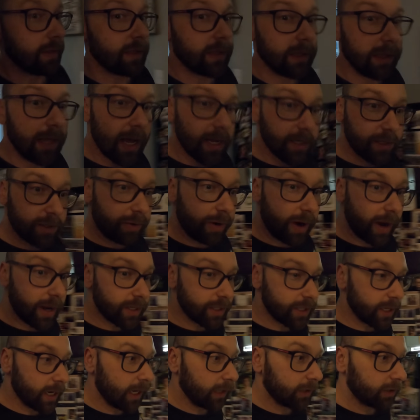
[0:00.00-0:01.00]
think the last
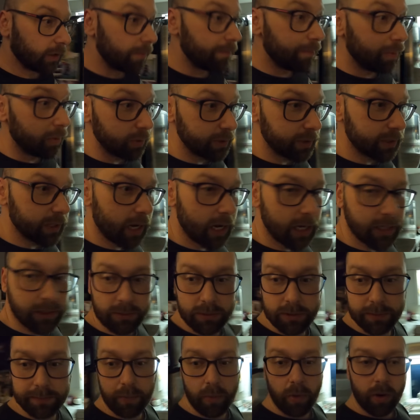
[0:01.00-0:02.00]
grandchild on both sides
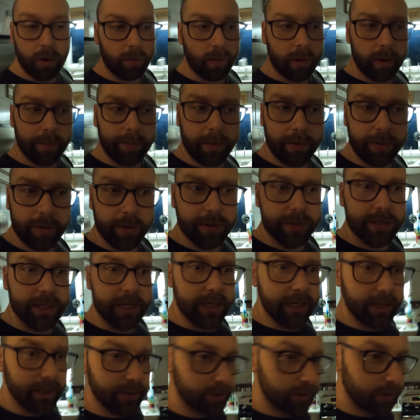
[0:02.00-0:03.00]
was born, what, about
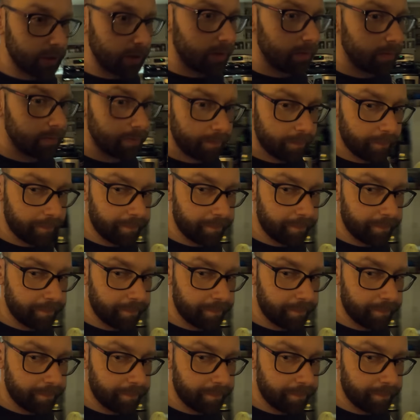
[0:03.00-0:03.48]
thirteen years ago?